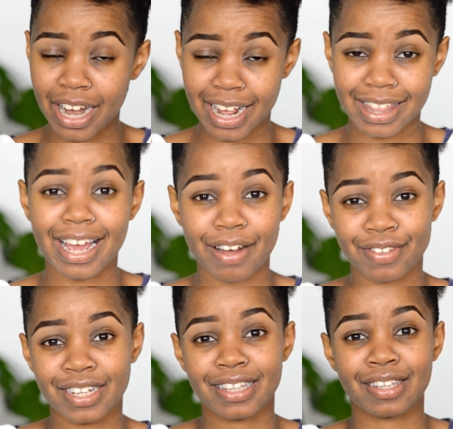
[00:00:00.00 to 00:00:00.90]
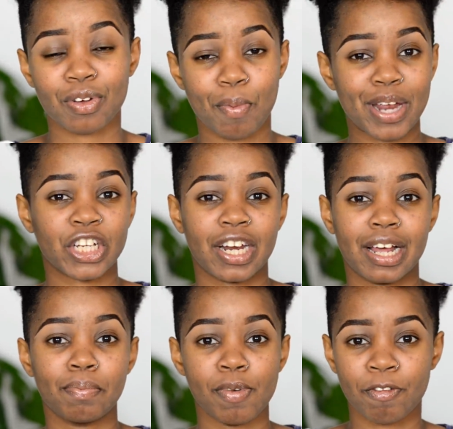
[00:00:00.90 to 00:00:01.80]
and I think I've said this on my
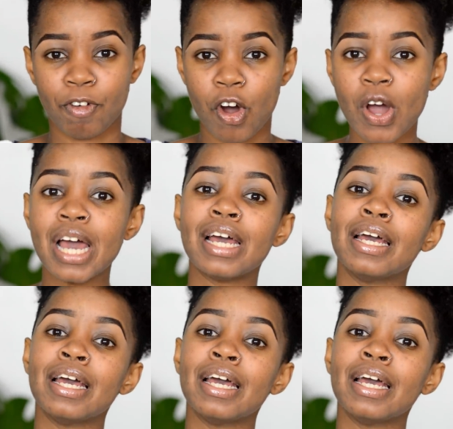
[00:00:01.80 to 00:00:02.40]
channel before,